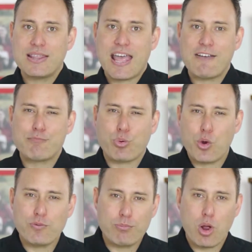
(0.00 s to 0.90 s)
they have
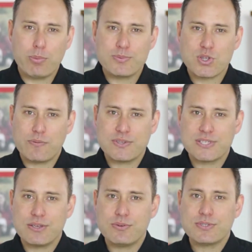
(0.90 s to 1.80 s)
proven problem-solving
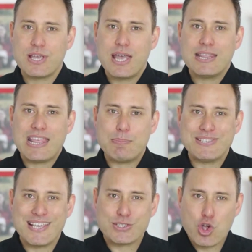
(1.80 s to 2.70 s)
skills, they
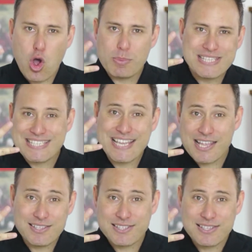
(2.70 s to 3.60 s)
possess common
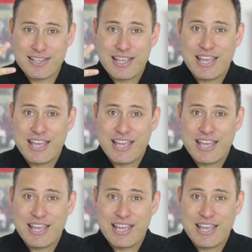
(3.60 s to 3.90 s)
sense,